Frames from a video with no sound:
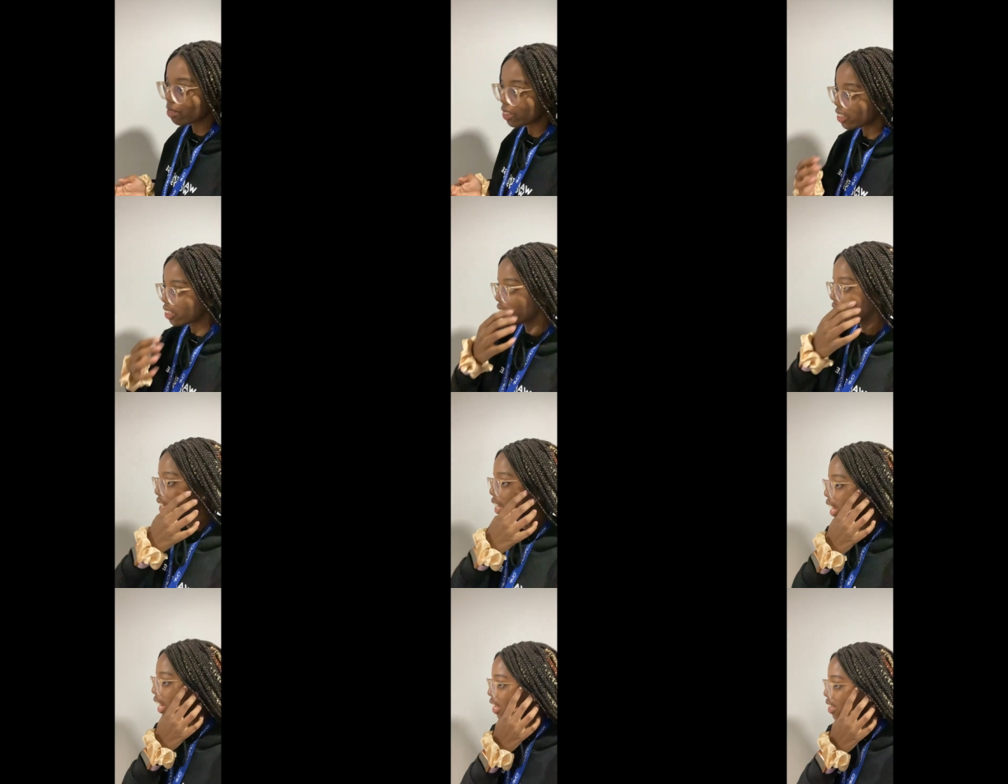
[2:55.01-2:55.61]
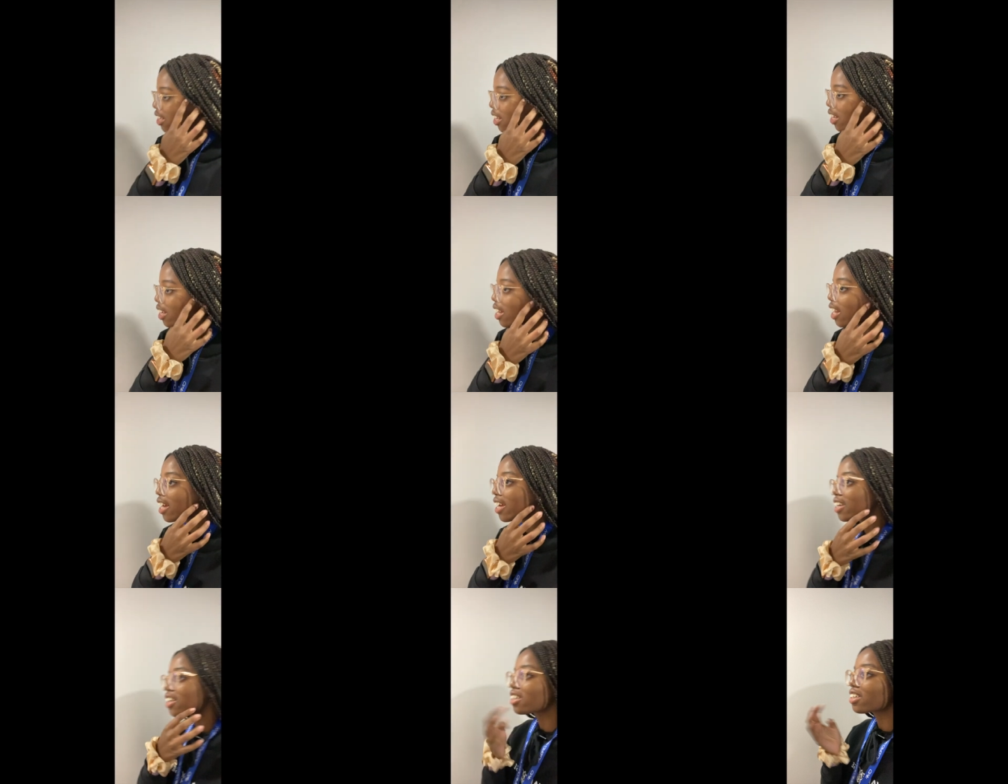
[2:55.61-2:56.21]
I'm so glad that
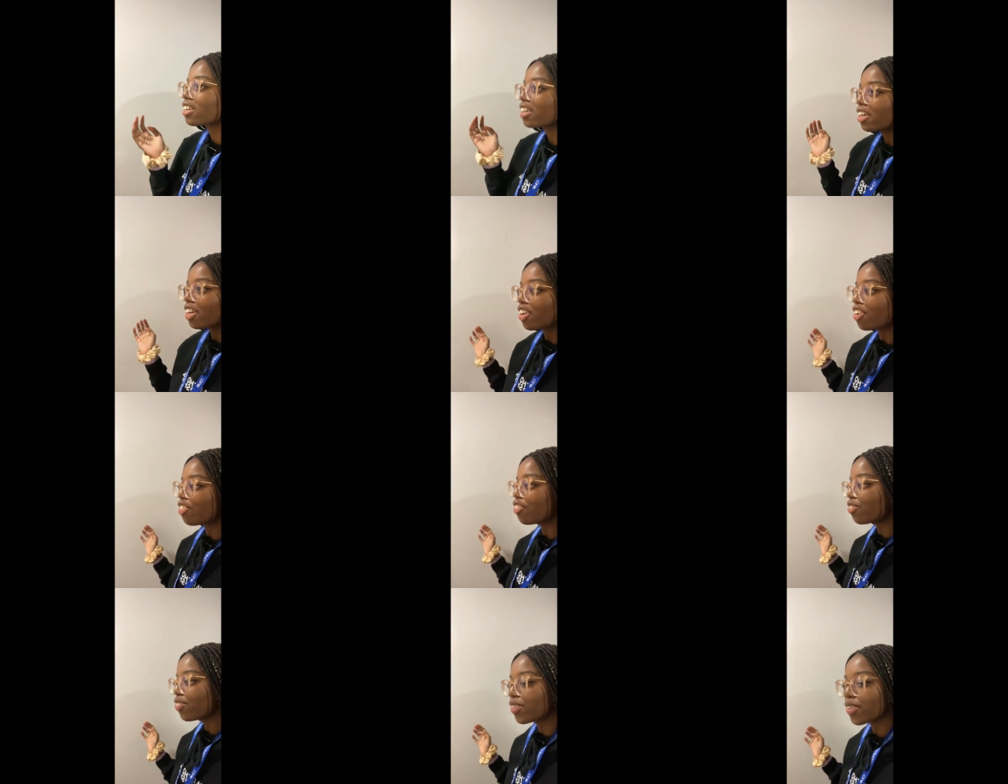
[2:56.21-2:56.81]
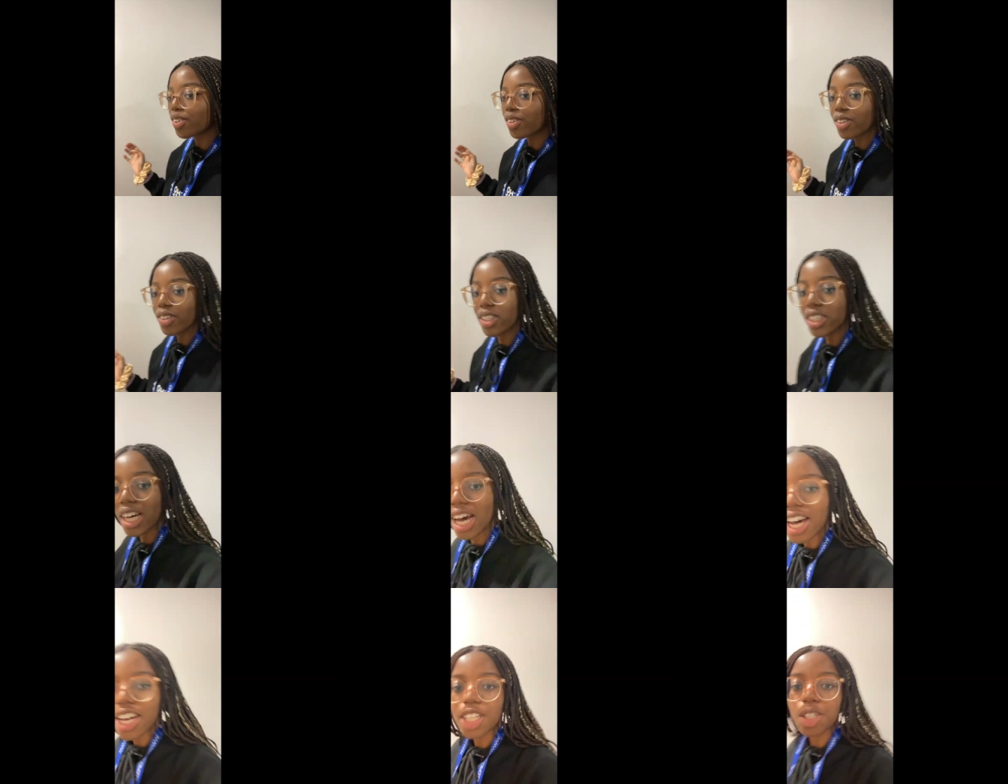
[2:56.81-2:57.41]
like
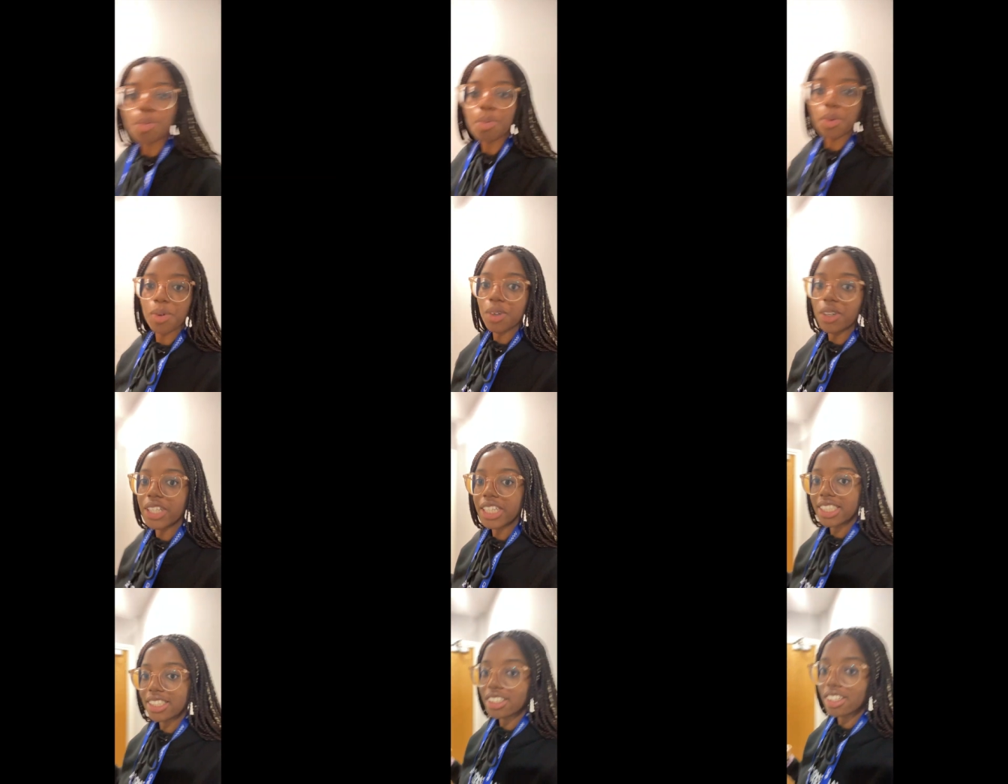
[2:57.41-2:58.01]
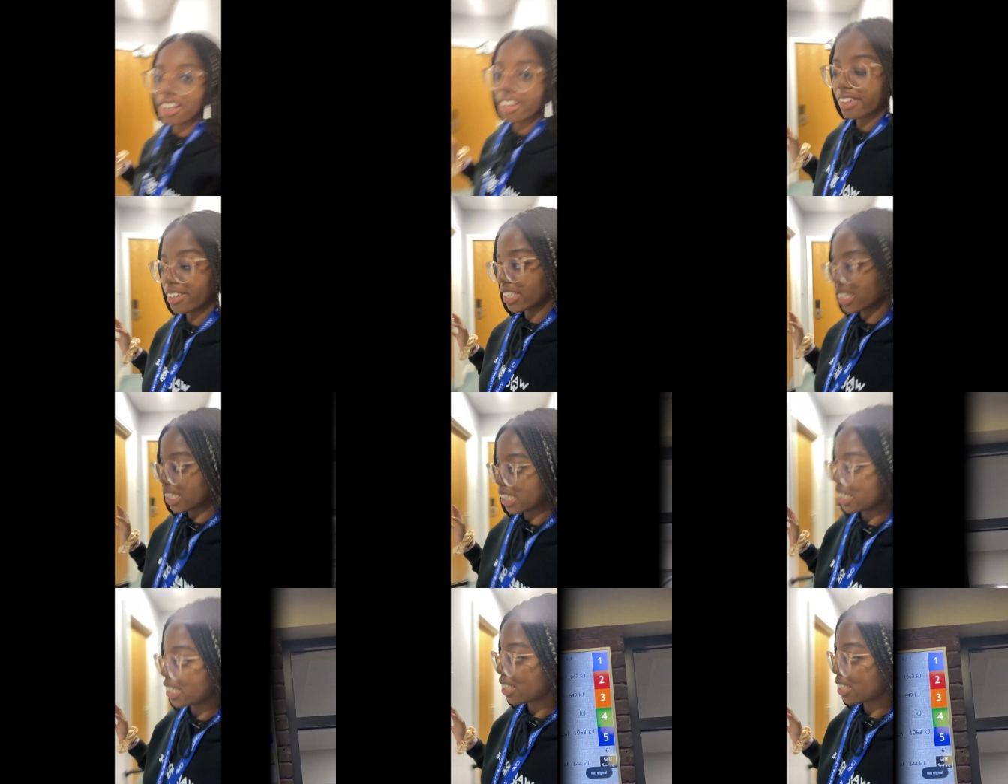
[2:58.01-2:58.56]
food and board is included